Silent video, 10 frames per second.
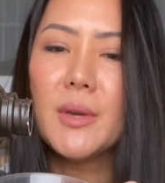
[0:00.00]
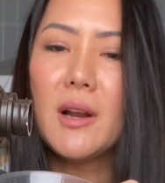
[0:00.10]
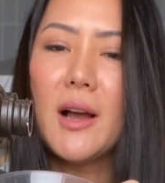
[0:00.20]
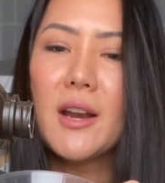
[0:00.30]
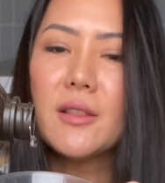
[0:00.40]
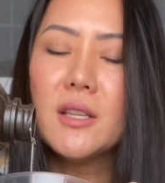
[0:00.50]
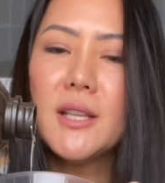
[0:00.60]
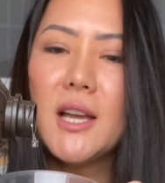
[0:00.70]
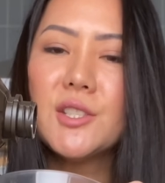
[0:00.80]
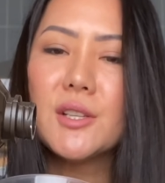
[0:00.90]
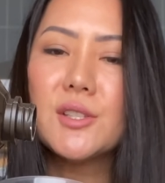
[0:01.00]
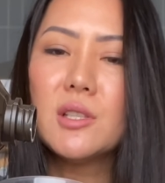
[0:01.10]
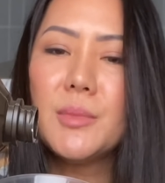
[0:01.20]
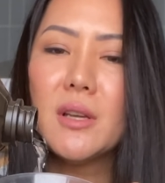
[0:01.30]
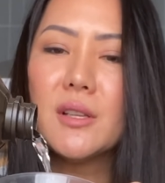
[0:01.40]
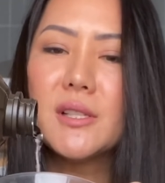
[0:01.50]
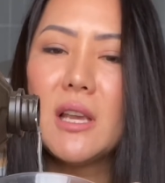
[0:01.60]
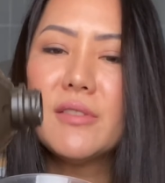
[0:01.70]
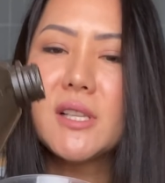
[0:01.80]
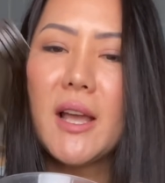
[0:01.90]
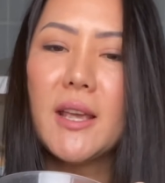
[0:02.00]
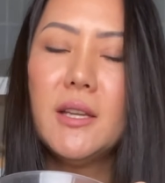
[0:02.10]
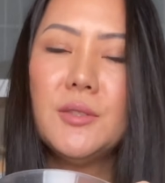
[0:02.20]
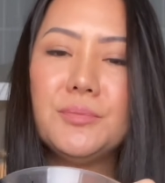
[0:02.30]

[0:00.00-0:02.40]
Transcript: bit higher than that just to be on the safe side.